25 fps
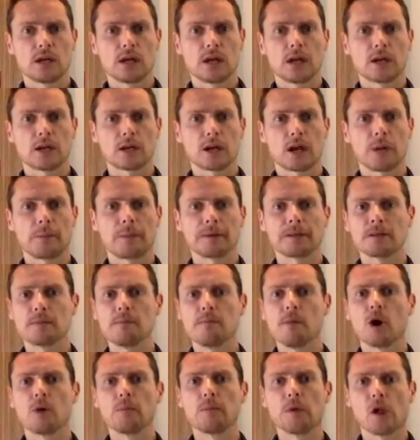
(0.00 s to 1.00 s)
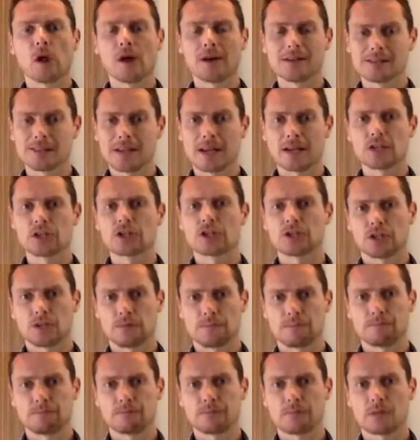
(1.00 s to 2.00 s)
a chiropractic mobilization,
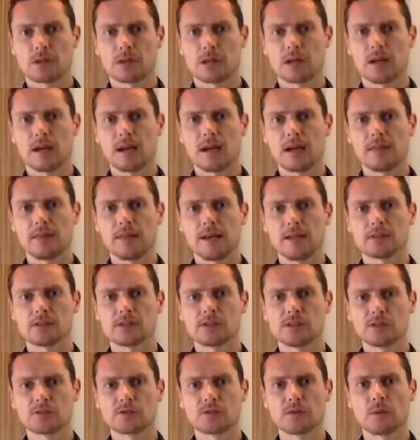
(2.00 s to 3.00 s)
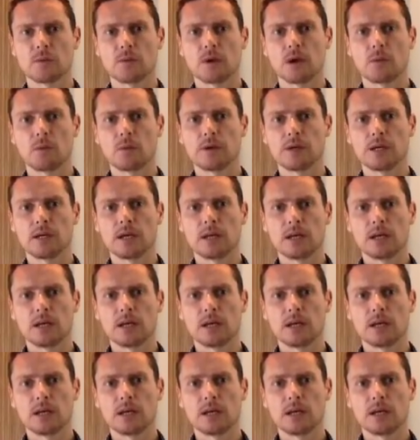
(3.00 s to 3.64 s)
and that's literally where we